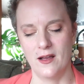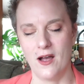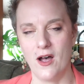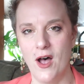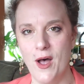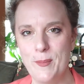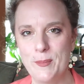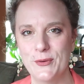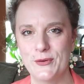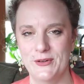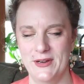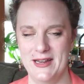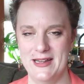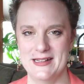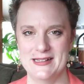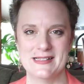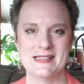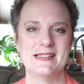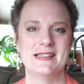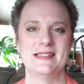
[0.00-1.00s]

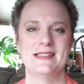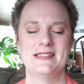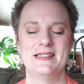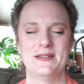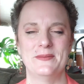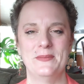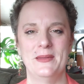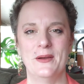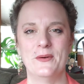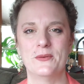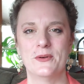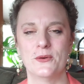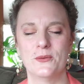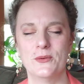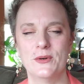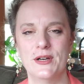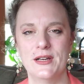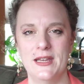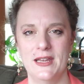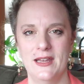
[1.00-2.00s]
operating system that we're
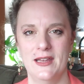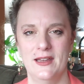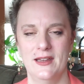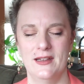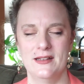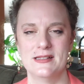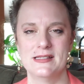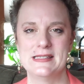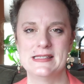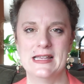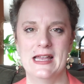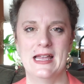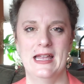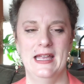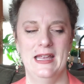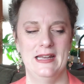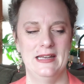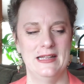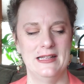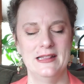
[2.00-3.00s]
working
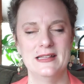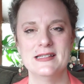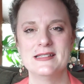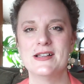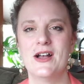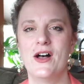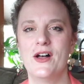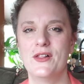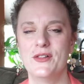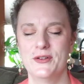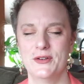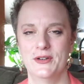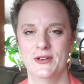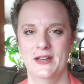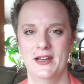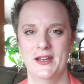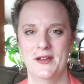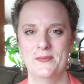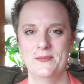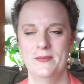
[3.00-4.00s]
inside in this
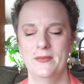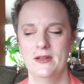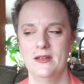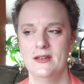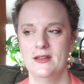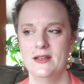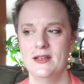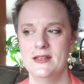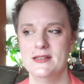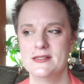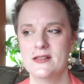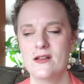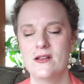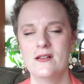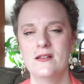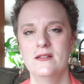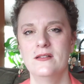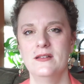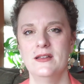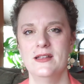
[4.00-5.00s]
hologram is
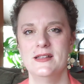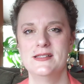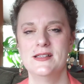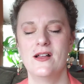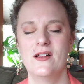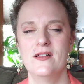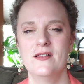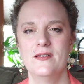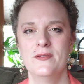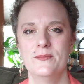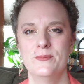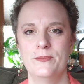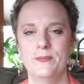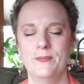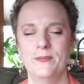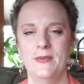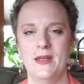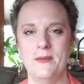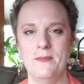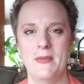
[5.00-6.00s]
all is all
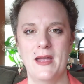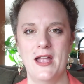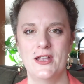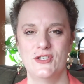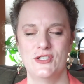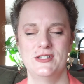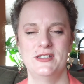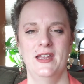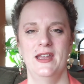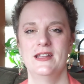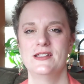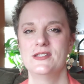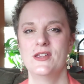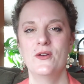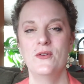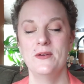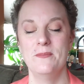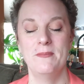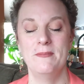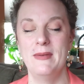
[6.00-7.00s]
imagine it's
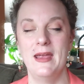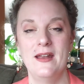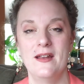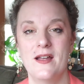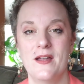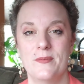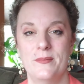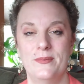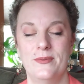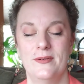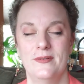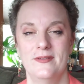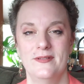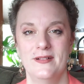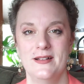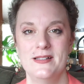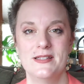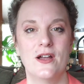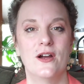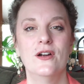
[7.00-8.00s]
all made up.
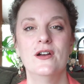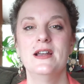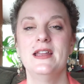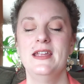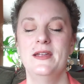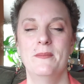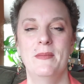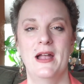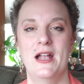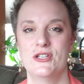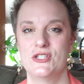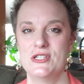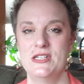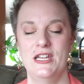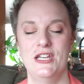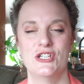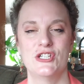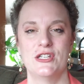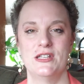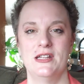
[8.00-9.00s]
It's already
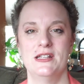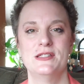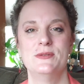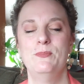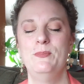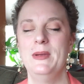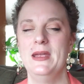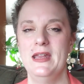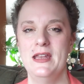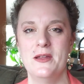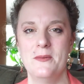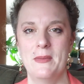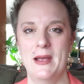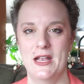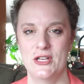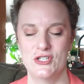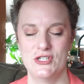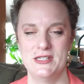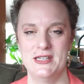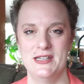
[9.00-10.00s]
imagination. It's been
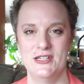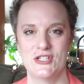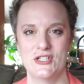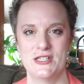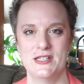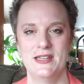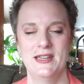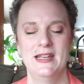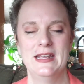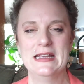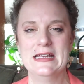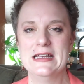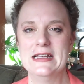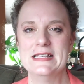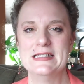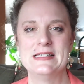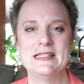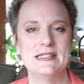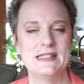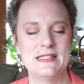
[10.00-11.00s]
imagination
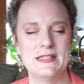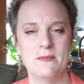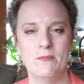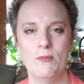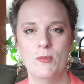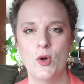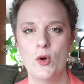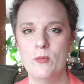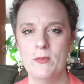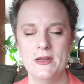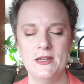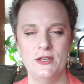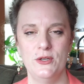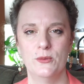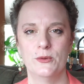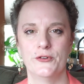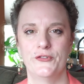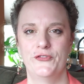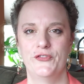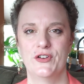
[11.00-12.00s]
since the moment you
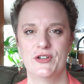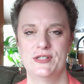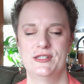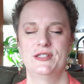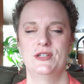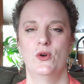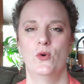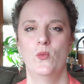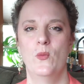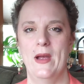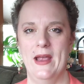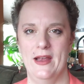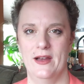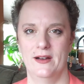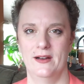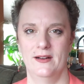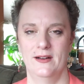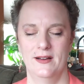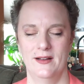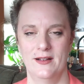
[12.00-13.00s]
were first
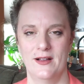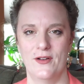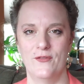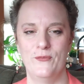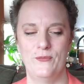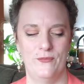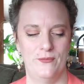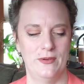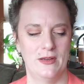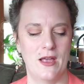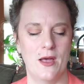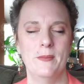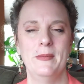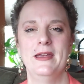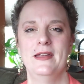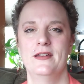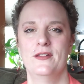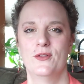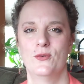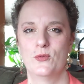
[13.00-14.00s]
aware of
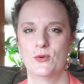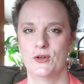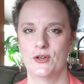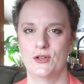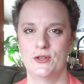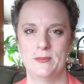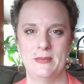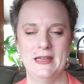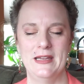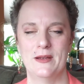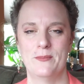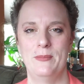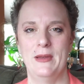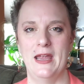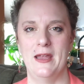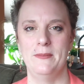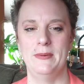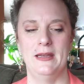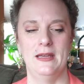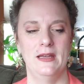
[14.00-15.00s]
coming into the world, being a
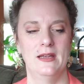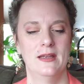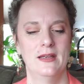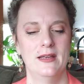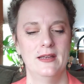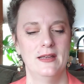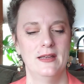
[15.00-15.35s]
baby.